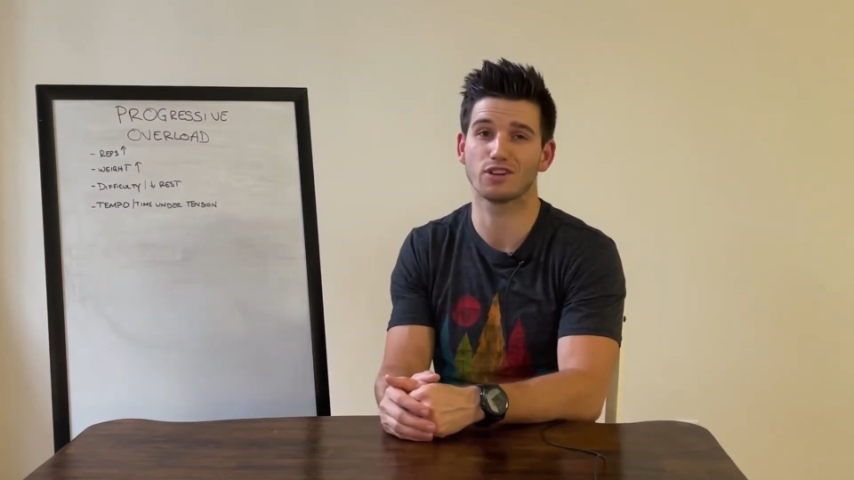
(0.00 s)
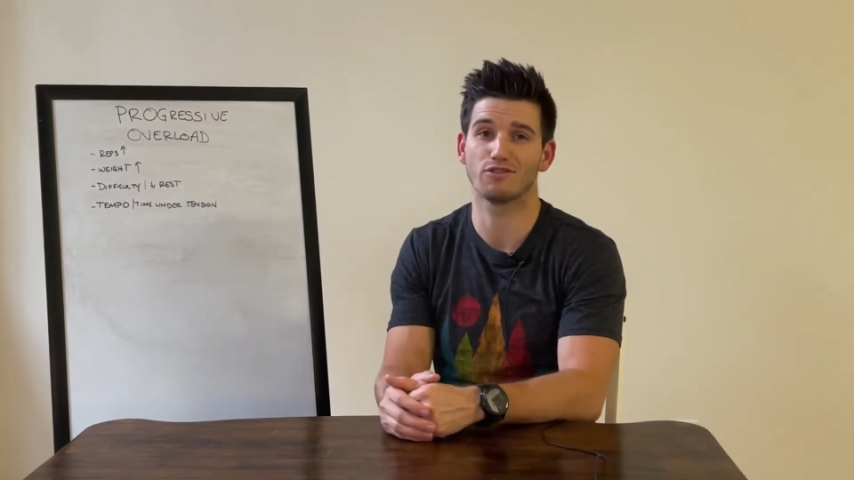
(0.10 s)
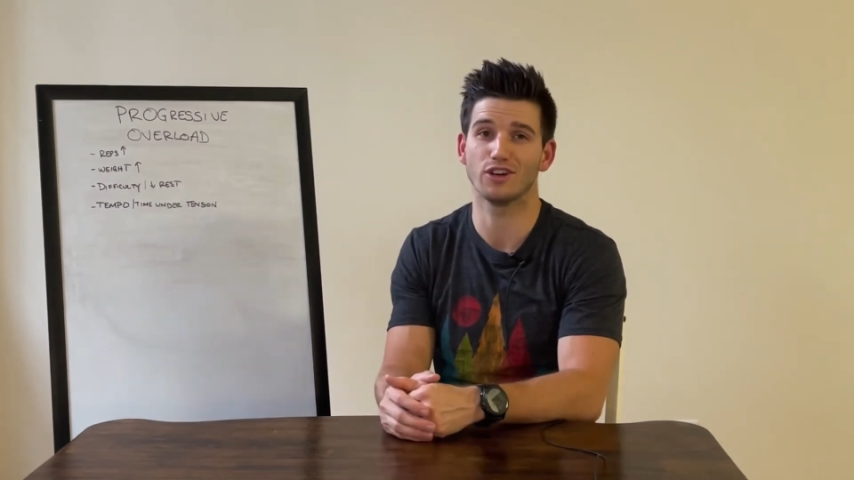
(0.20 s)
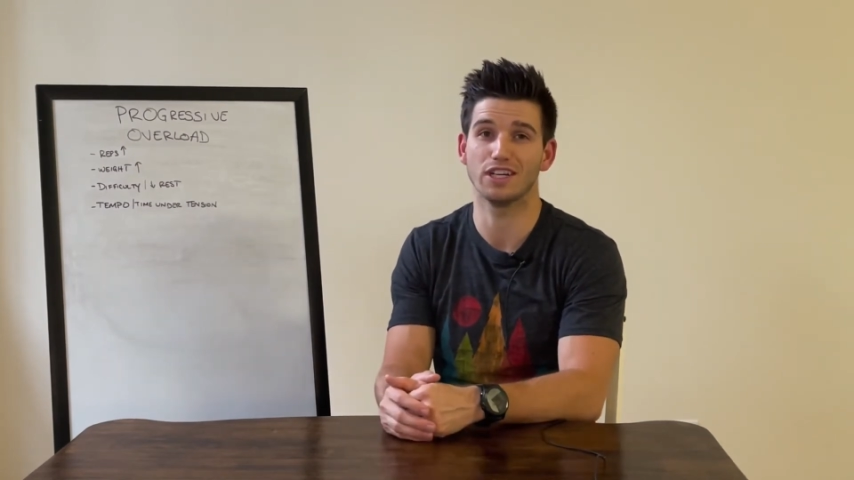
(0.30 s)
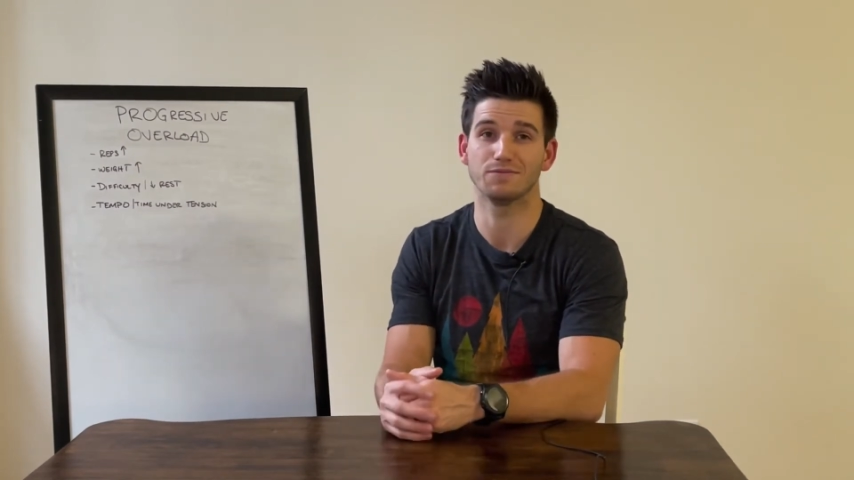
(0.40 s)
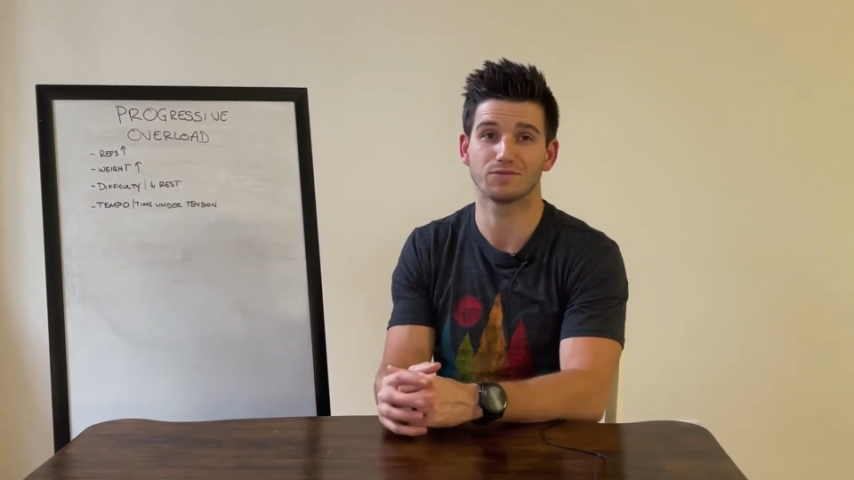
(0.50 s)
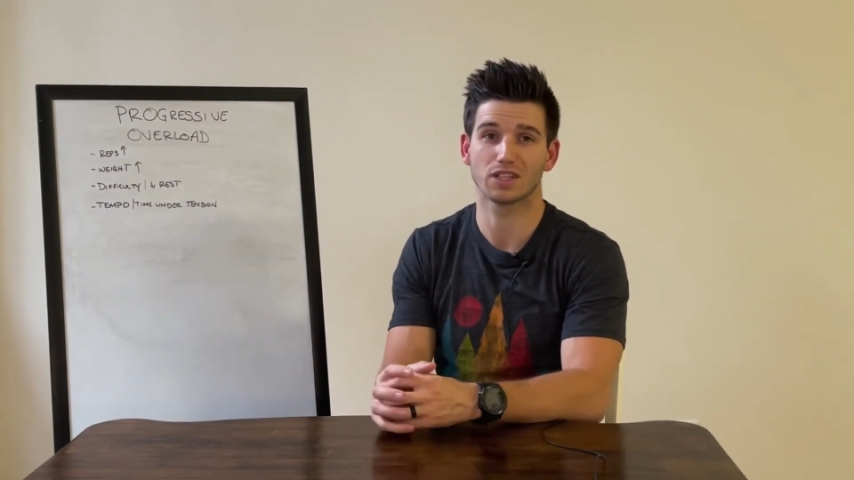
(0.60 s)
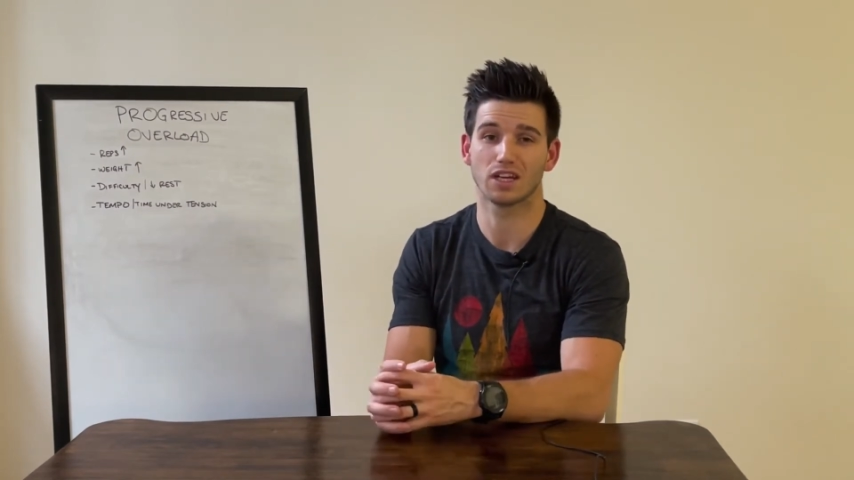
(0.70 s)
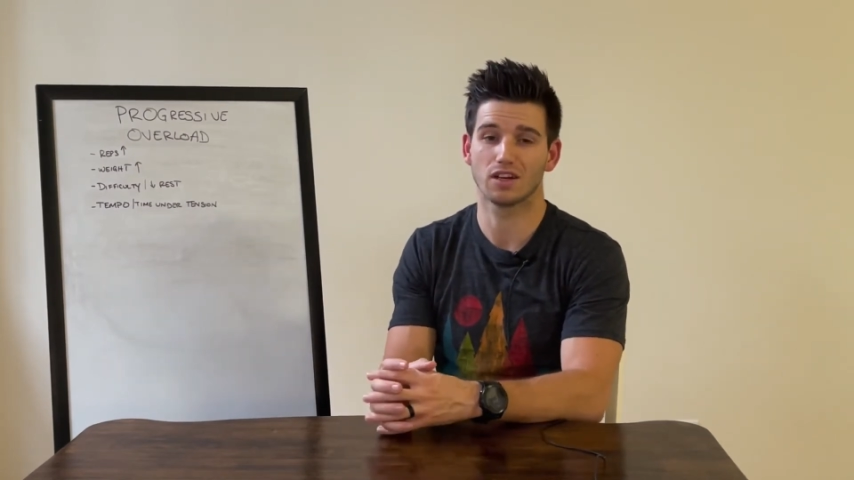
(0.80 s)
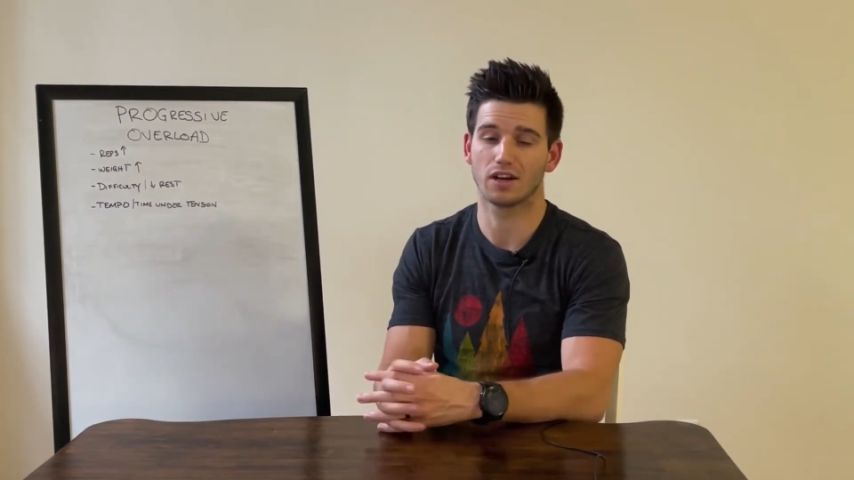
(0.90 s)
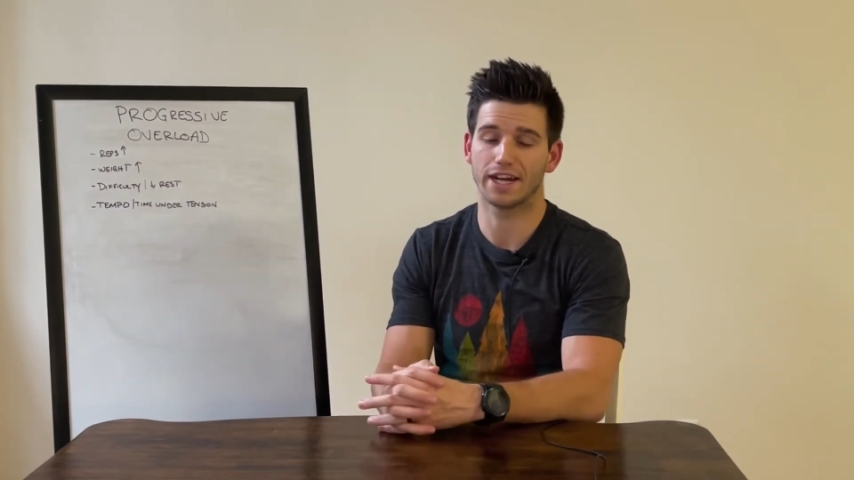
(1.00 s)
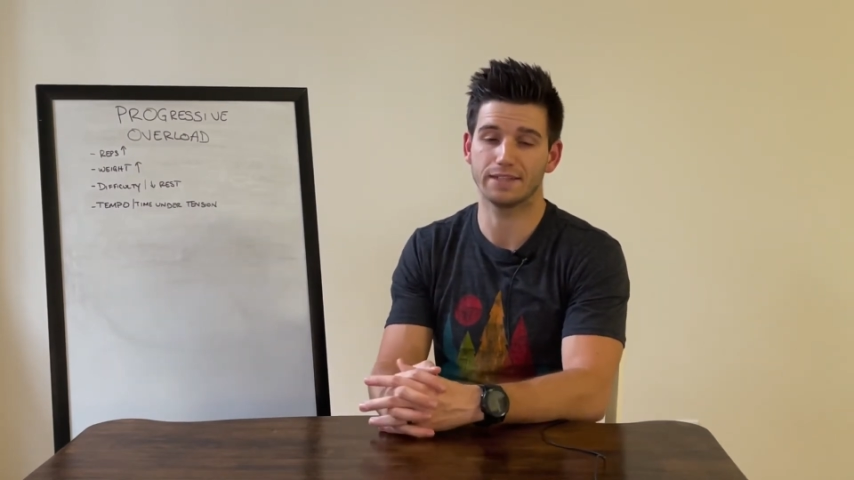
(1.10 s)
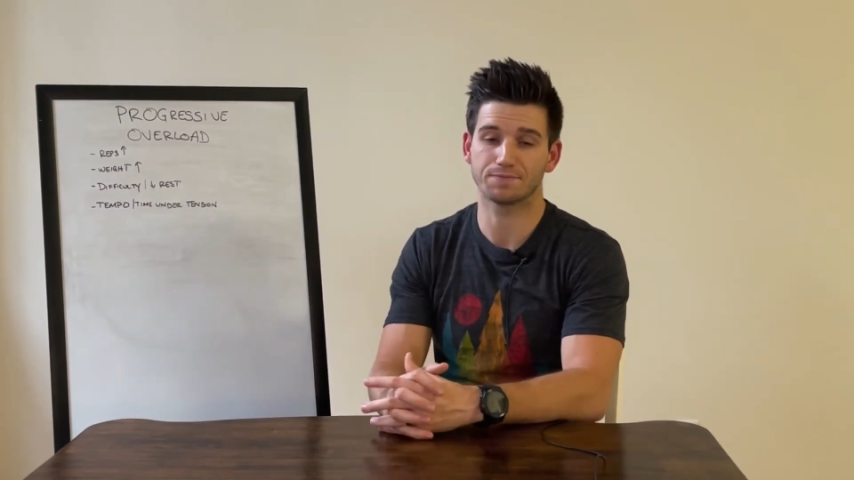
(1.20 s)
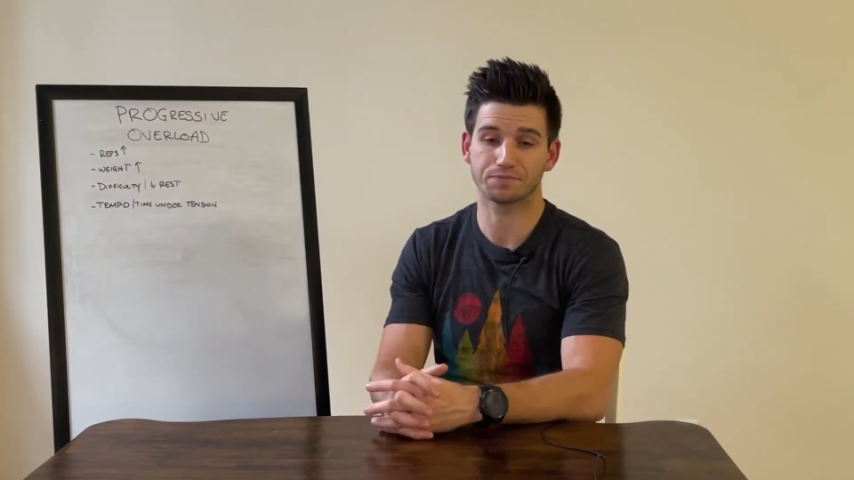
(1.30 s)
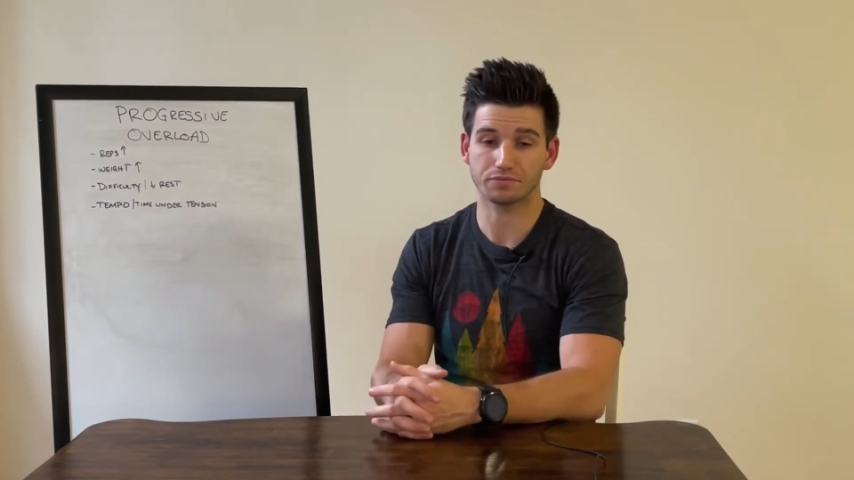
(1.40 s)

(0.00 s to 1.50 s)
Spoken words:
foot, right?